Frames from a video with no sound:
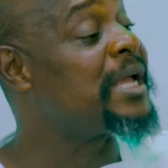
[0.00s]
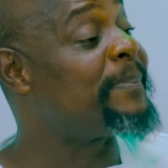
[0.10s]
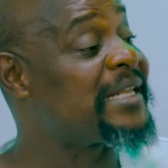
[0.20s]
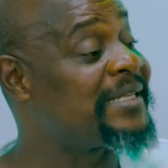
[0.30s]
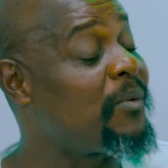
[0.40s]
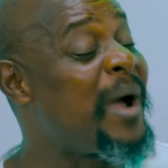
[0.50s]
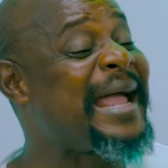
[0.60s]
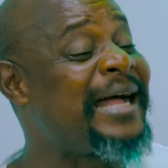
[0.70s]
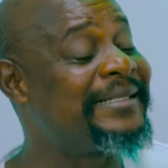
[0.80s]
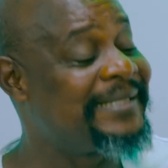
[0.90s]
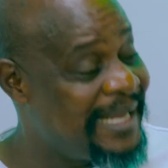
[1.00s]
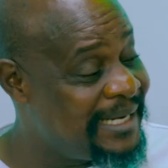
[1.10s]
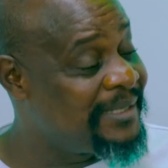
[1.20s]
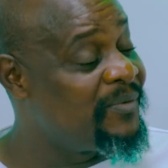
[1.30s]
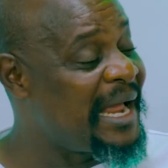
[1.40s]
they partner? Why can't
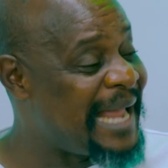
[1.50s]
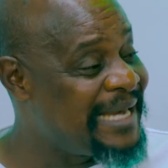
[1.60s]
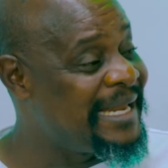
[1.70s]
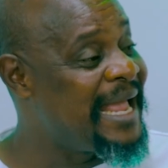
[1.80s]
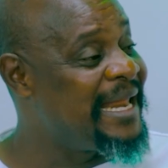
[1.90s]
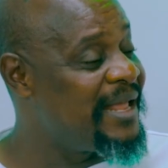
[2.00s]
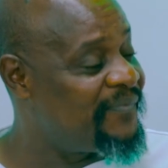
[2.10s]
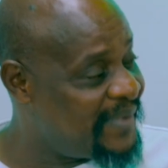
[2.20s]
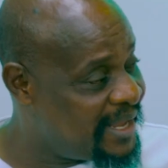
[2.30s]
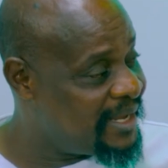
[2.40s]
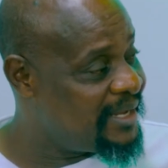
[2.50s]
the NFA?